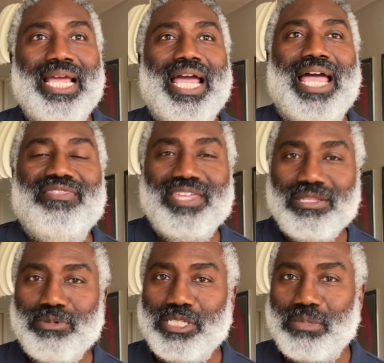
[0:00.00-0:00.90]
And
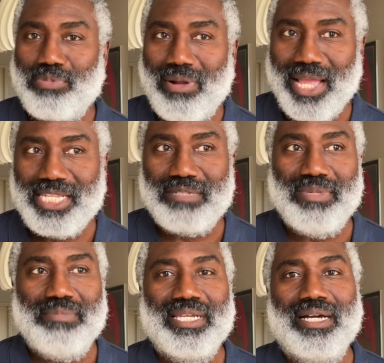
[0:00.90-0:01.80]
this one surprised
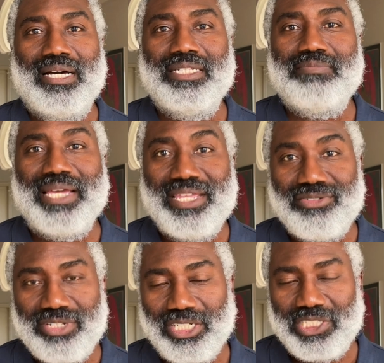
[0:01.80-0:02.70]
me because my
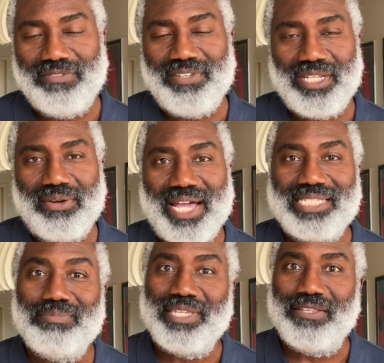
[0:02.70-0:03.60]
introduction video
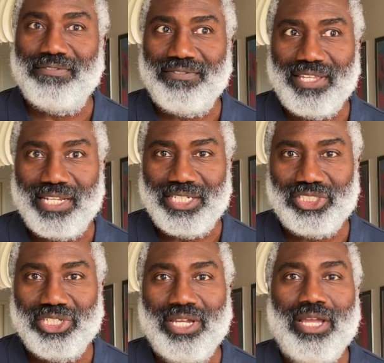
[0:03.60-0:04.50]
had to be in
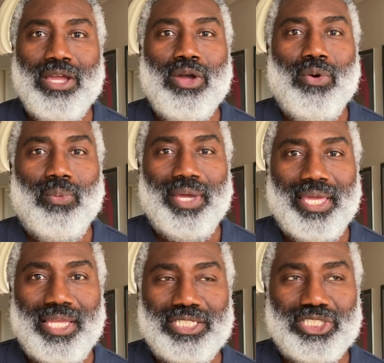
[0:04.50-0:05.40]
Finnish,
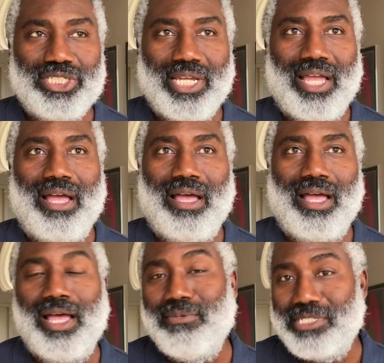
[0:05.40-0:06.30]
which
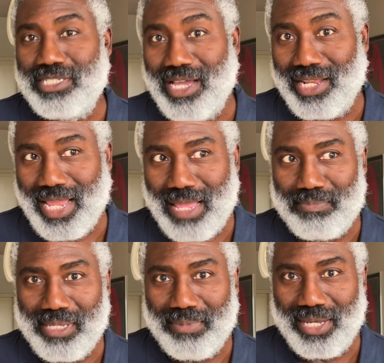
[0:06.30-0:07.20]
I was not
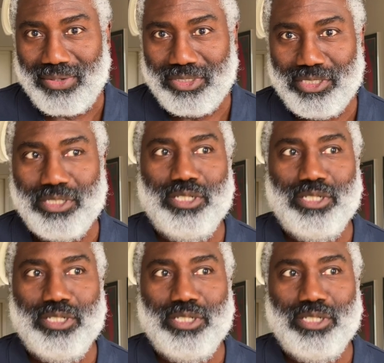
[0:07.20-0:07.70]
happy about.